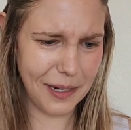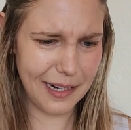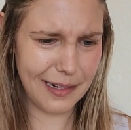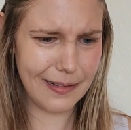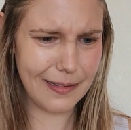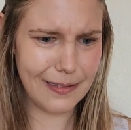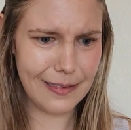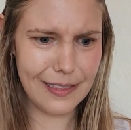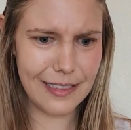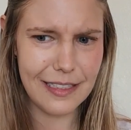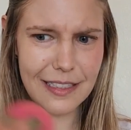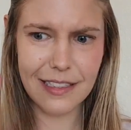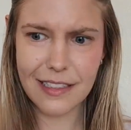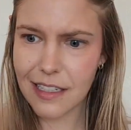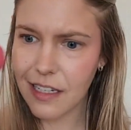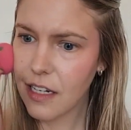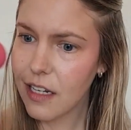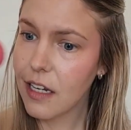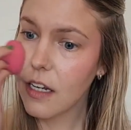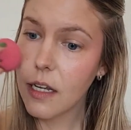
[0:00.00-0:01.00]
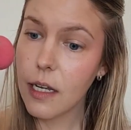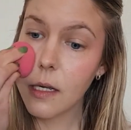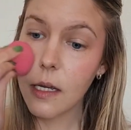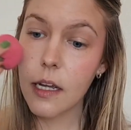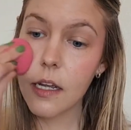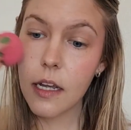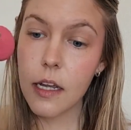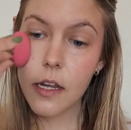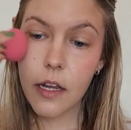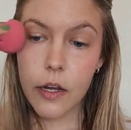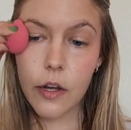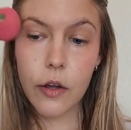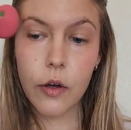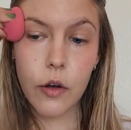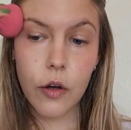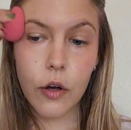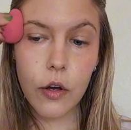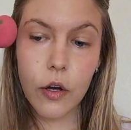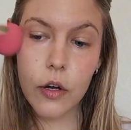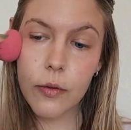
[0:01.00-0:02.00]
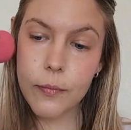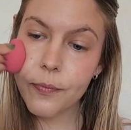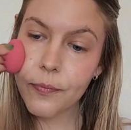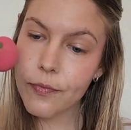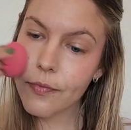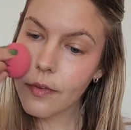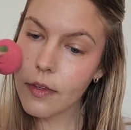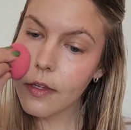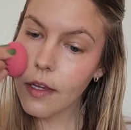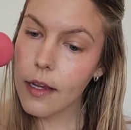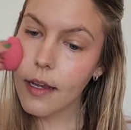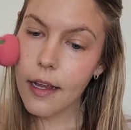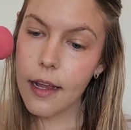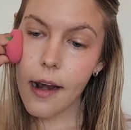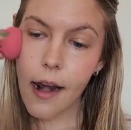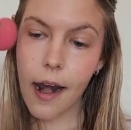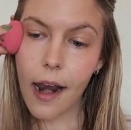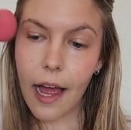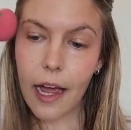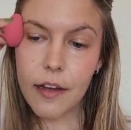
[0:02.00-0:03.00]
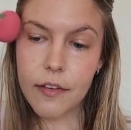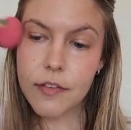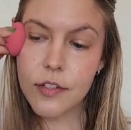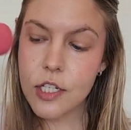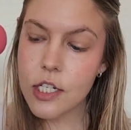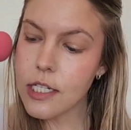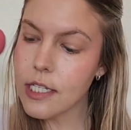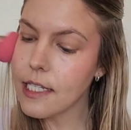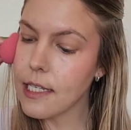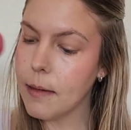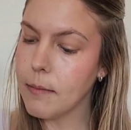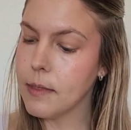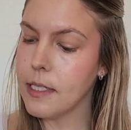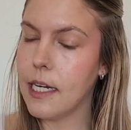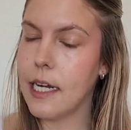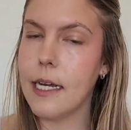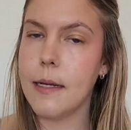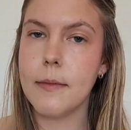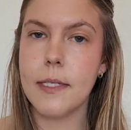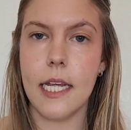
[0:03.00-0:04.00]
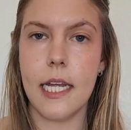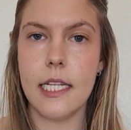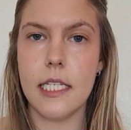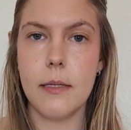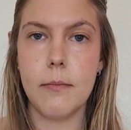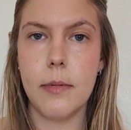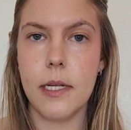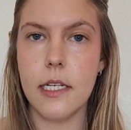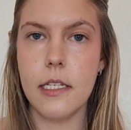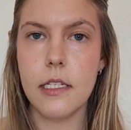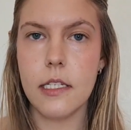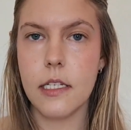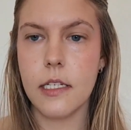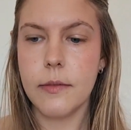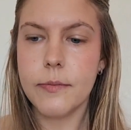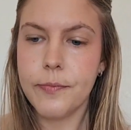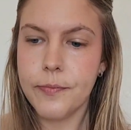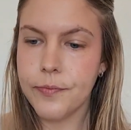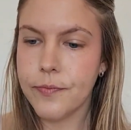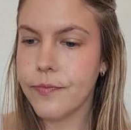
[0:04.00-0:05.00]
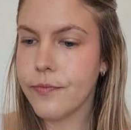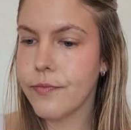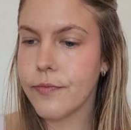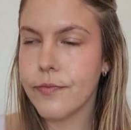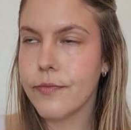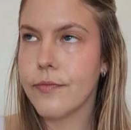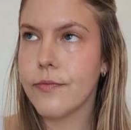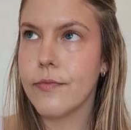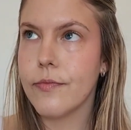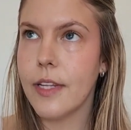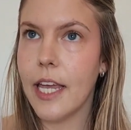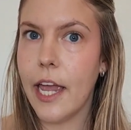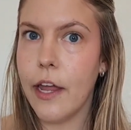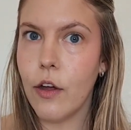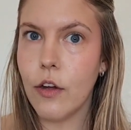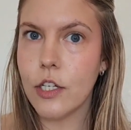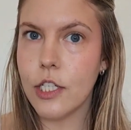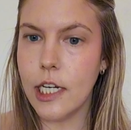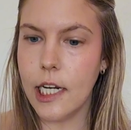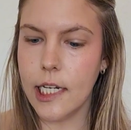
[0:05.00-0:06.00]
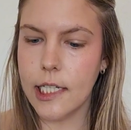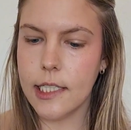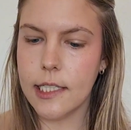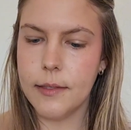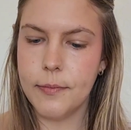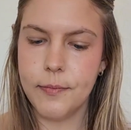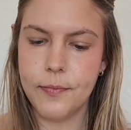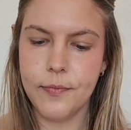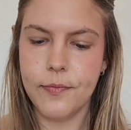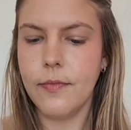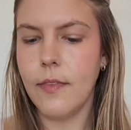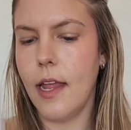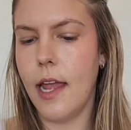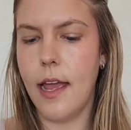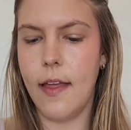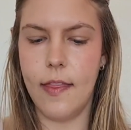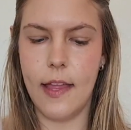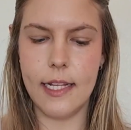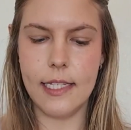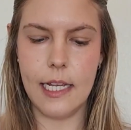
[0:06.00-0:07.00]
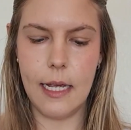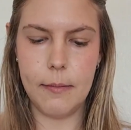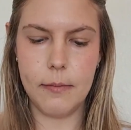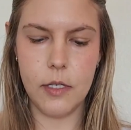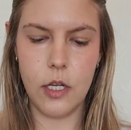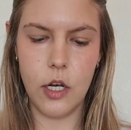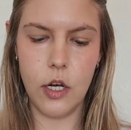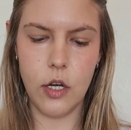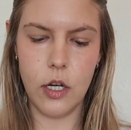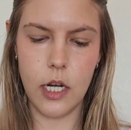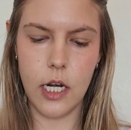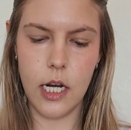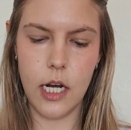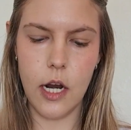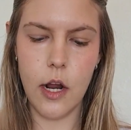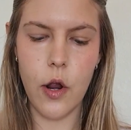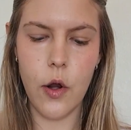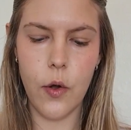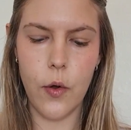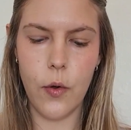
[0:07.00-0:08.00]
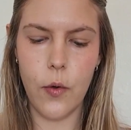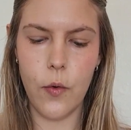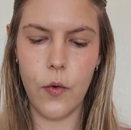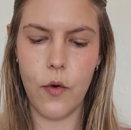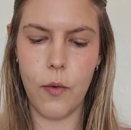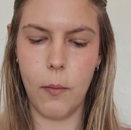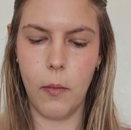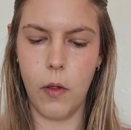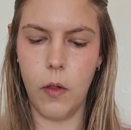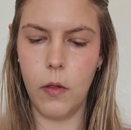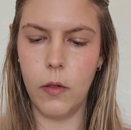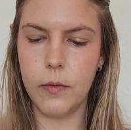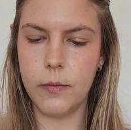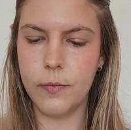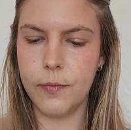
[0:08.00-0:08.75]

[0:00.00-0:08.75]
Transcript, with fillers: because your life's just sometimes it's a bit chaotic and that's absolutely normal.